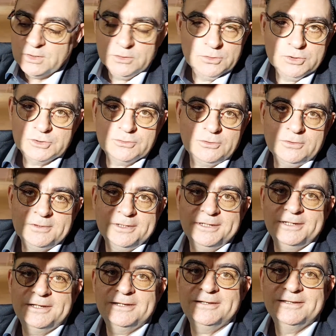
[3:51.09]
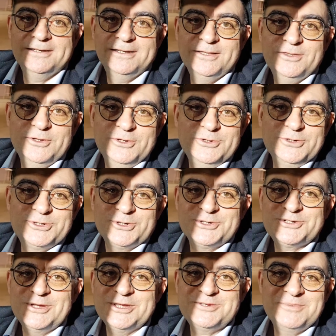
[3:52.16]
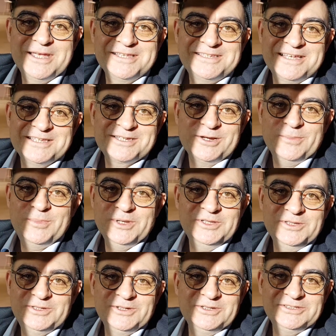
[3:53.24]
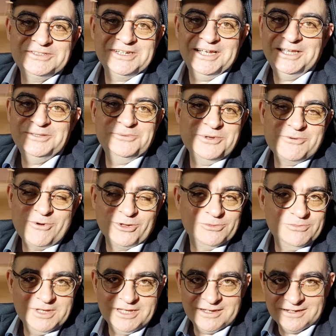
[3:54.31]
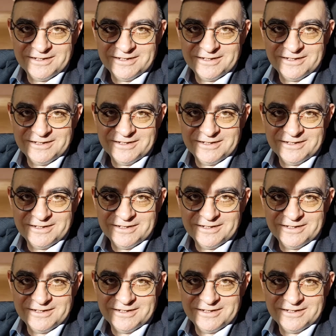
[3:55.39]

usual suspects as competitors, and we won't be